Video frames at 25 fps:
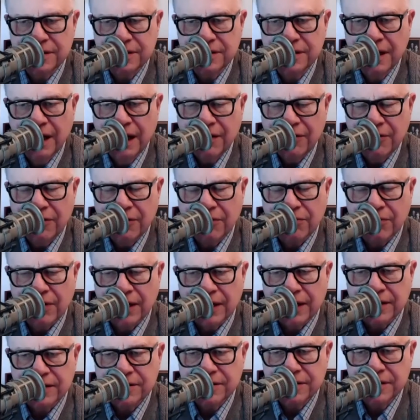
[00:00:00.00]
not all
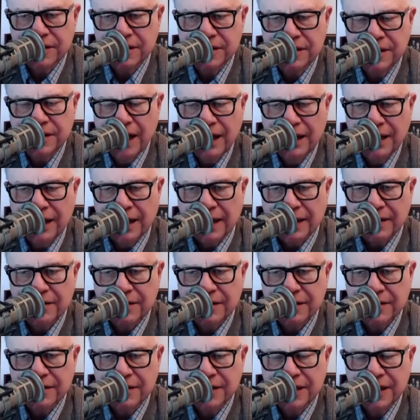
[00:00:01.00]
right. She died
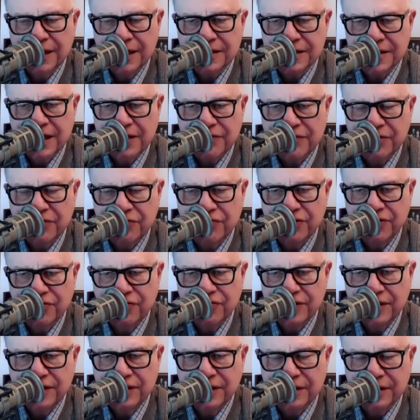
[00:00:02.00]
at
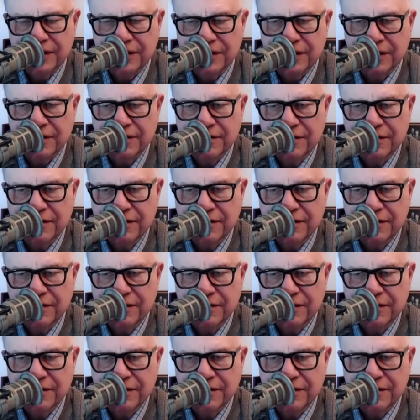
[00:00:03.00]
7:15.